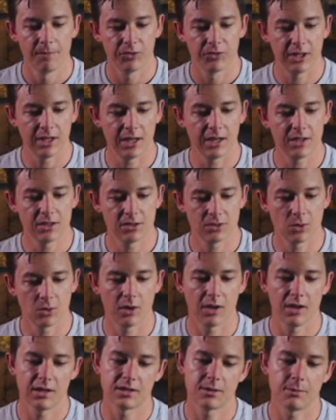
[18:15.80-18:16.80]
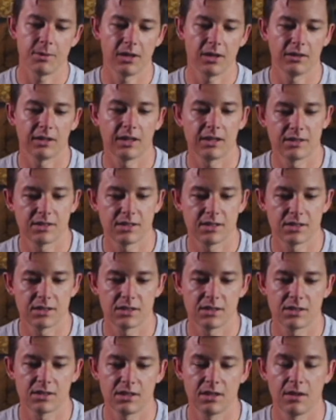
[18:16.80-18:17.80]
get it to where it's about the
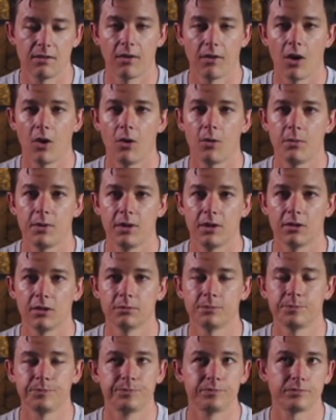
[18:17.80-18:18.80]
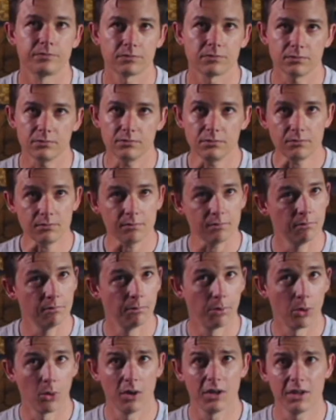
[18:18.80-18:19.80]
consistency of oatmeal.
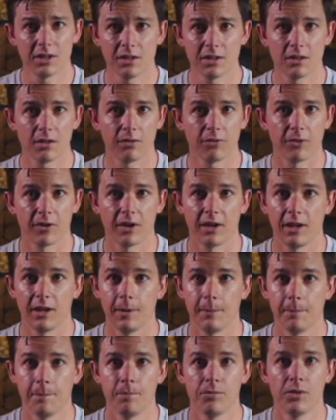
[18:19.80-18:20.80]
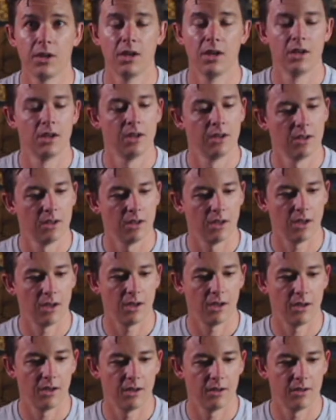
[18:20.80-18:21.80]
Pour it into the frame.
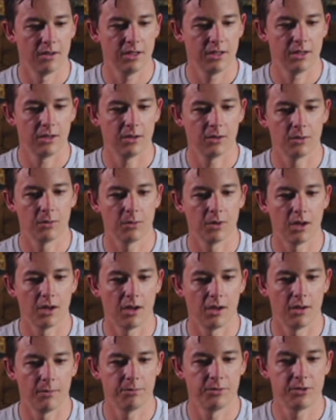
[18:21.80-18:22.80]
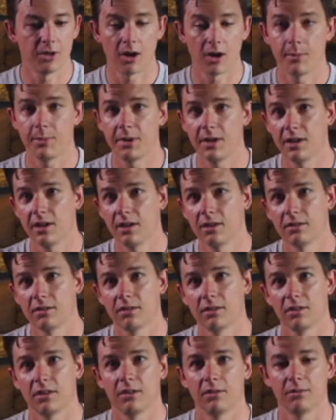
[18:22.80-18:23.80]
Darby,
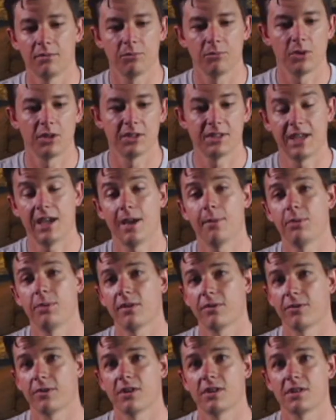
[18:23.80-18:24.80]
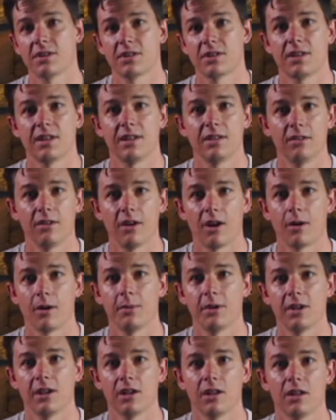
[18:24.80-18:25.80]
well, tamp it first, then
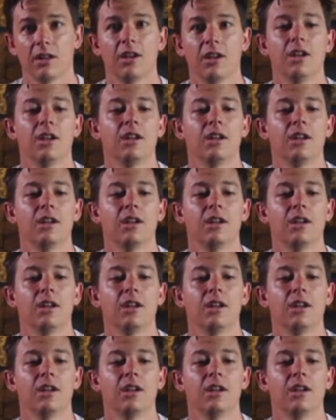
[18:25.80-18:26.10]
Darby it.